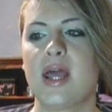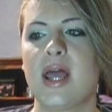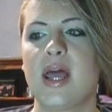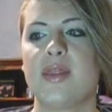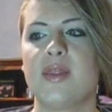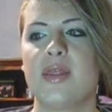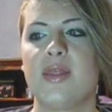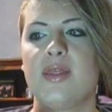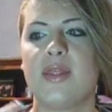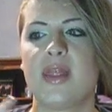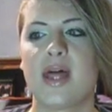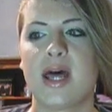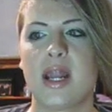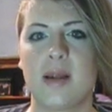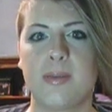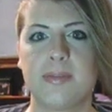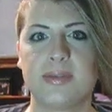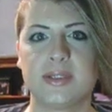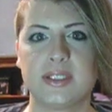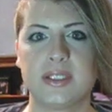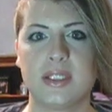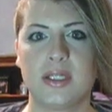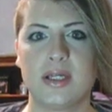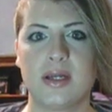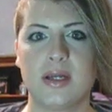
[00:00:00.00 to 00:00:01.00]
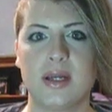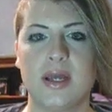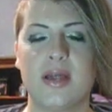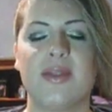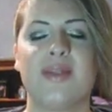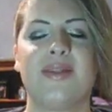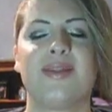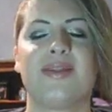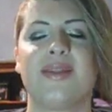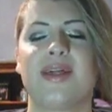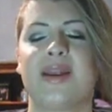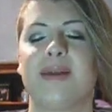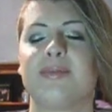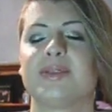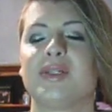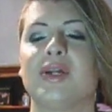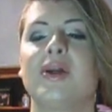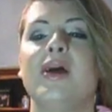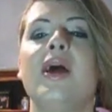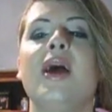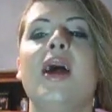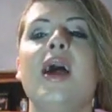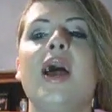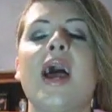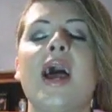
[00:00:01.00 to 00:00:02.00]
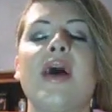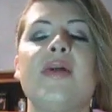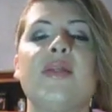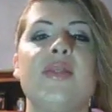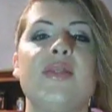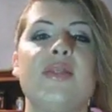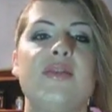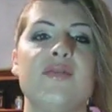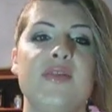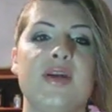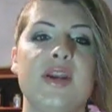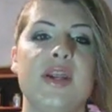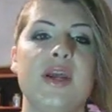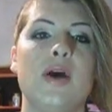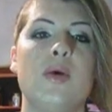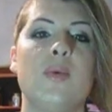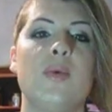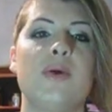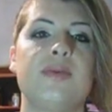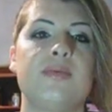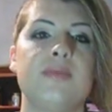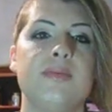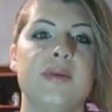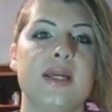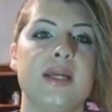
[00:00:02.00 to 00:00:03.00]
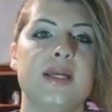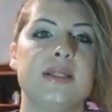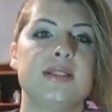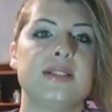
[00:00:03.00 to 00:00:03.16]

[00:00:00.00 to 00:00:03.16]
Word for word: and that episode, and that episode, and then the video with me